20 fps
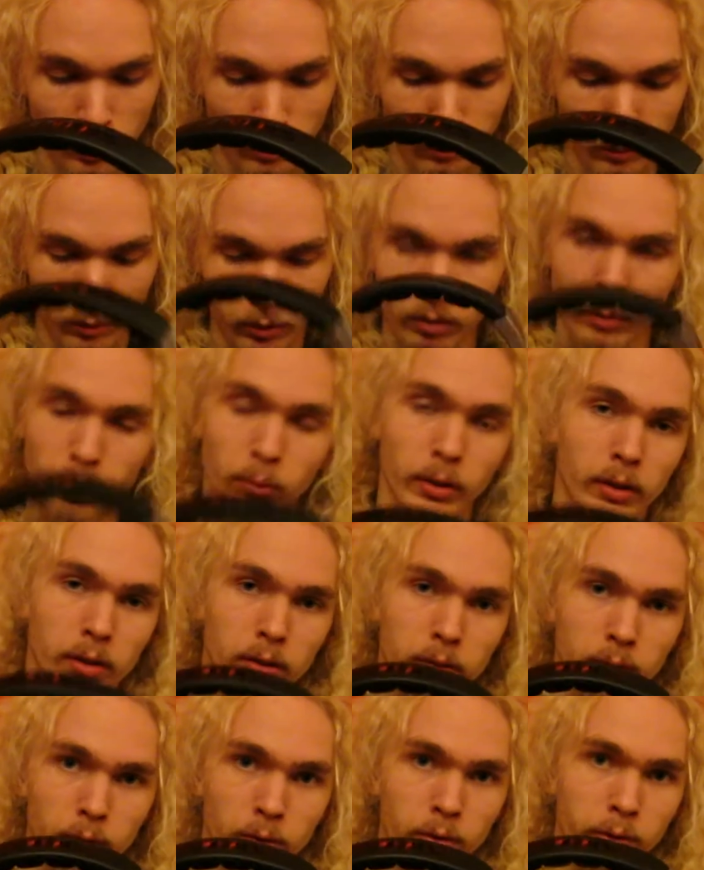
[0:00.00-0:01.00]
but they
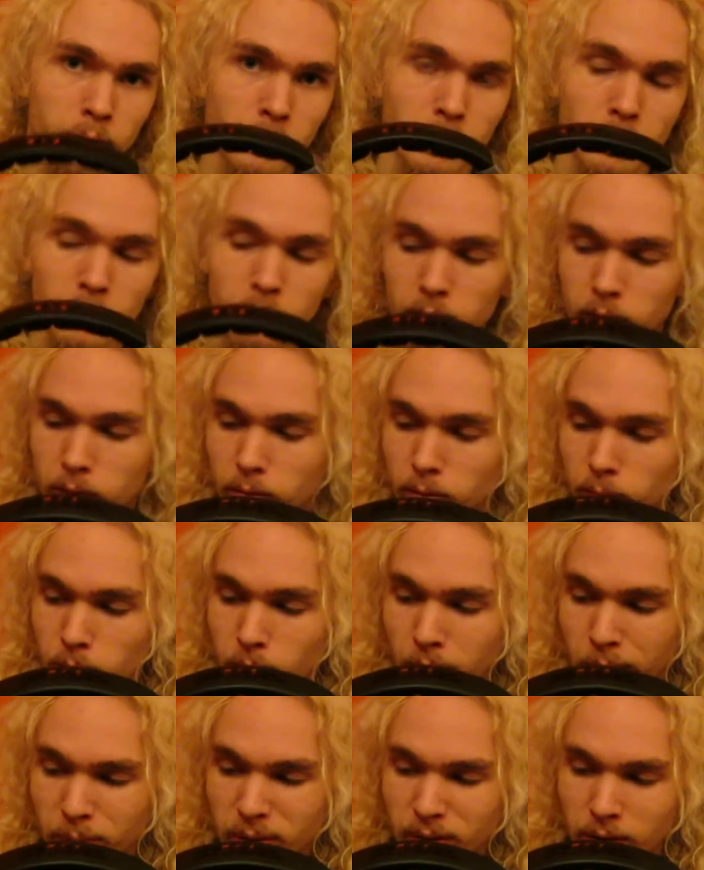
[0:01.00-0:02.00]
will look
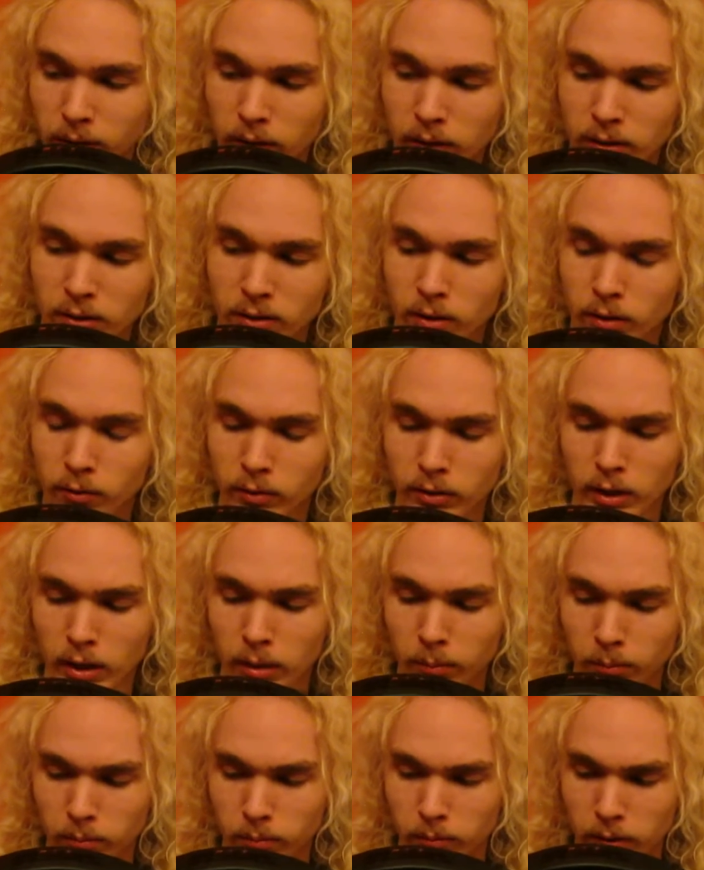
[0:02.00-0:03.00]
a bit nasty over time,